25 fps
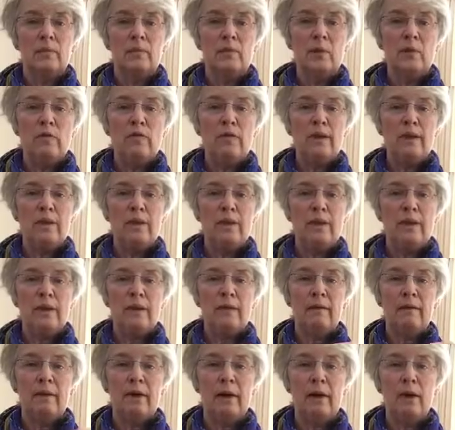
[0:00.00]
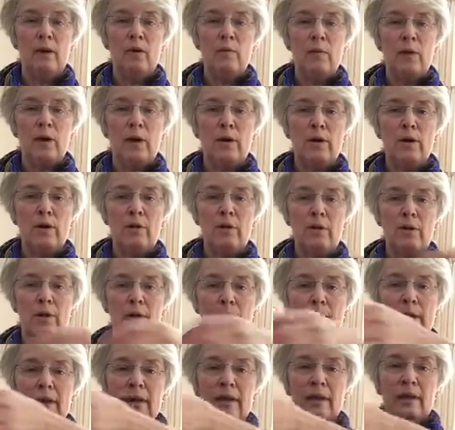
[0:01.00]
moving the elbow,
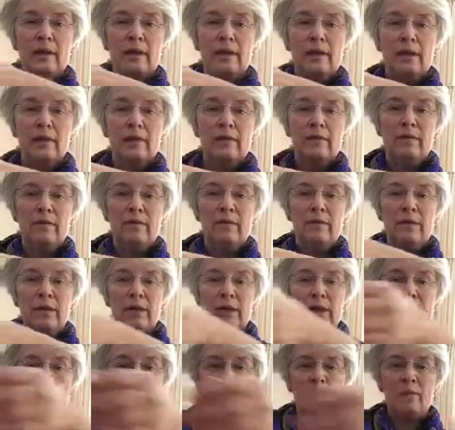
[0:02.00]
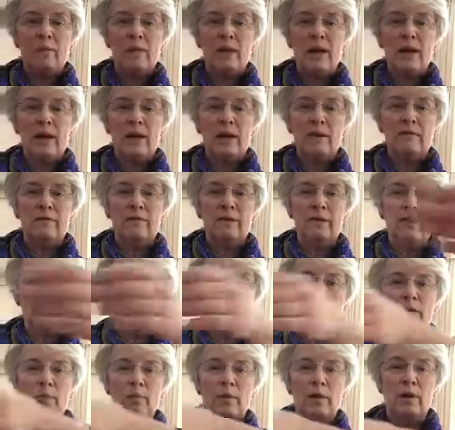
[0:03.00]
if you think of the back of the
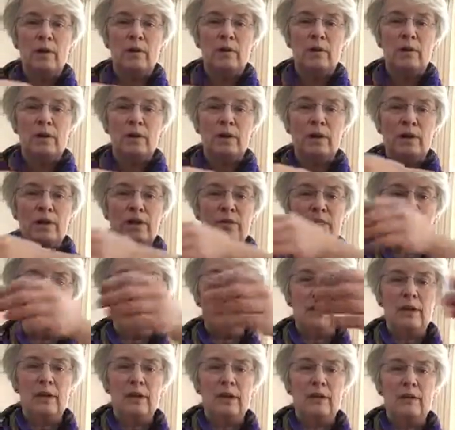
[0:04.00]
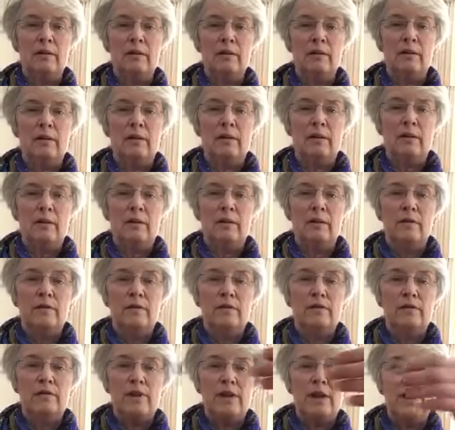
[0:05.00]
elbow as being
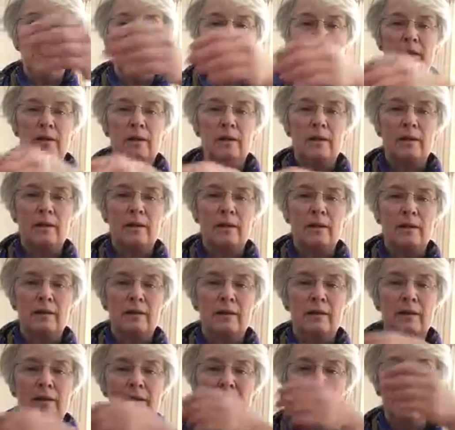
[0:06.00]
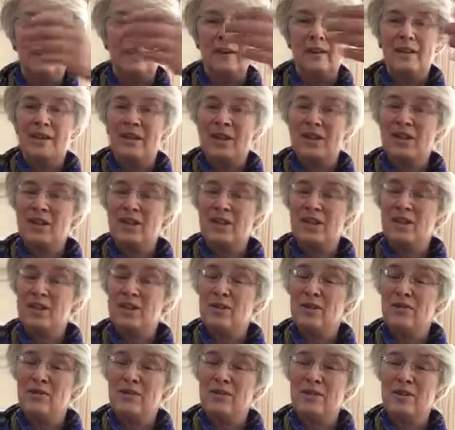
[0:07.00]
free, that
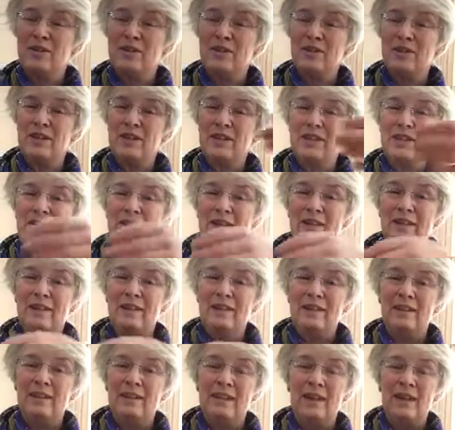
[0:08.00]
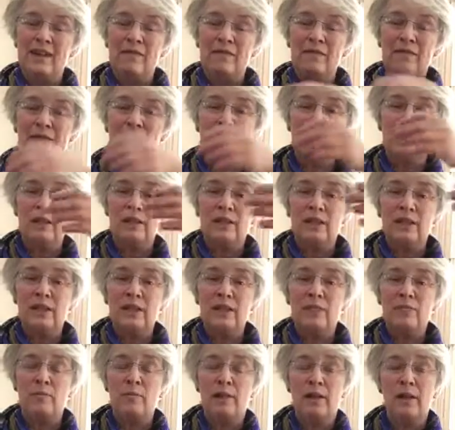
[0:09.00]
softens the effort
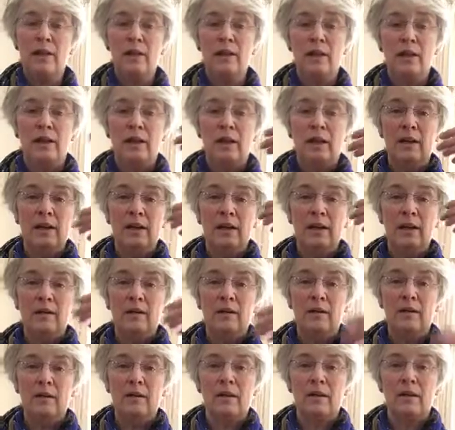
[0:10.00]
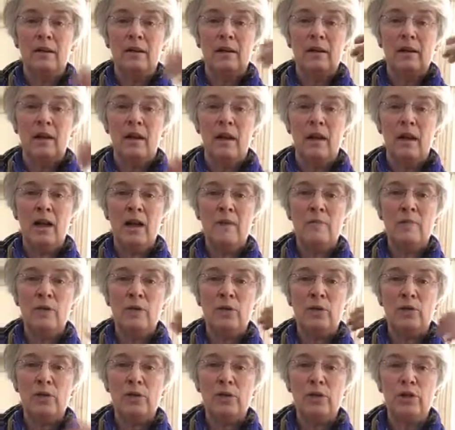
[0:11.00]
considerably. Now, I'm
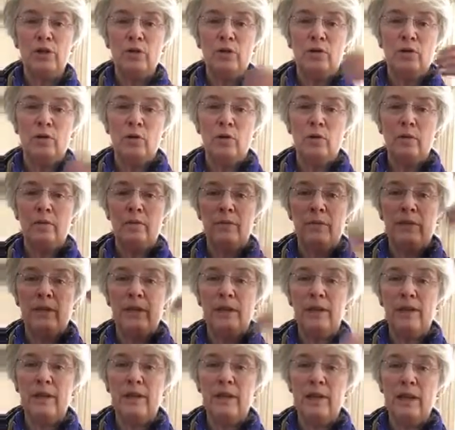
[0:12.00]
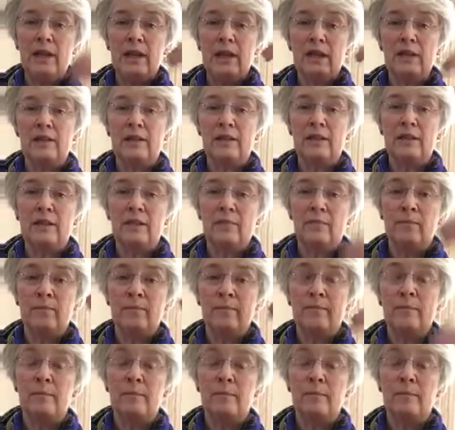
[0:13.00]
not sure that this